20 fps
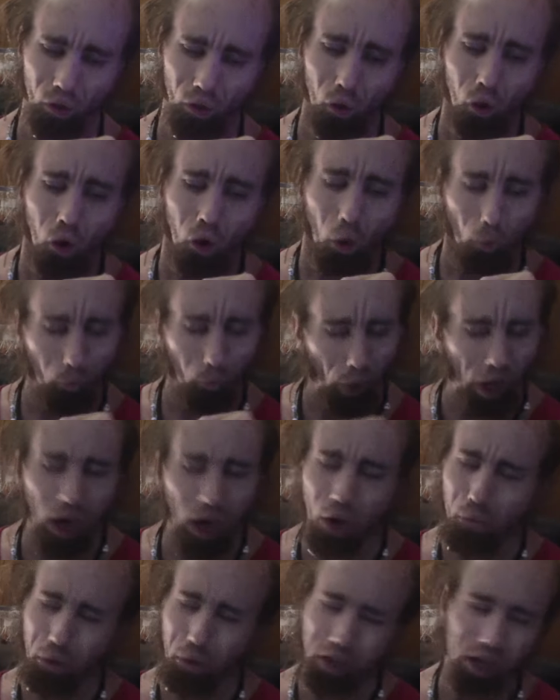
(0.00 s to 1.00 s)
Why
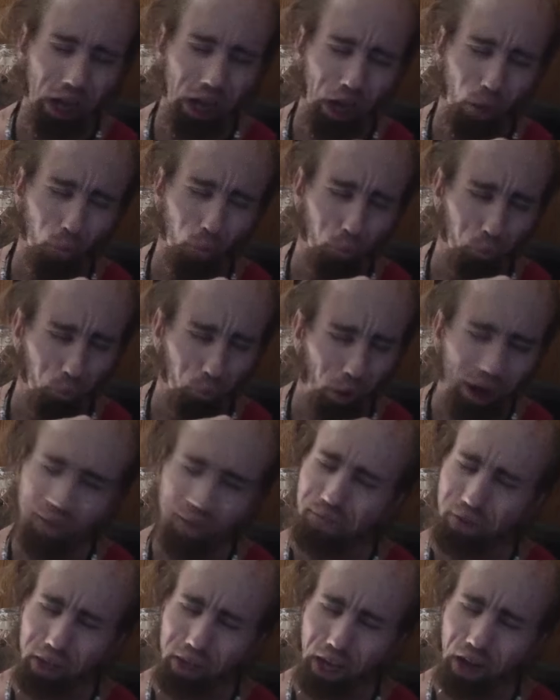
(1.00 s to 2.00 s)
are we not
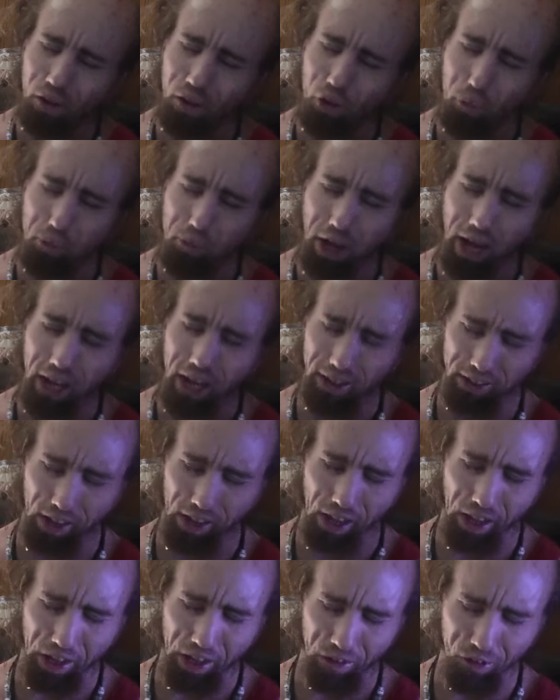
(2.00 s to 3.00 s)
wiping out the bad
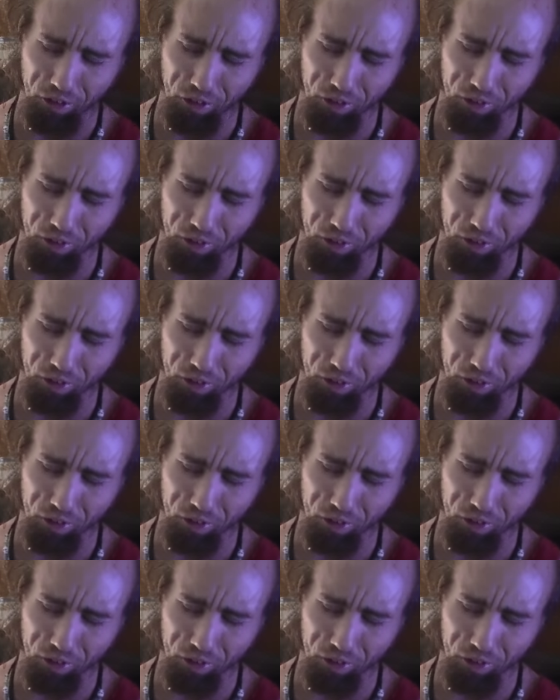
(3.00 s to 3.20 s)
guys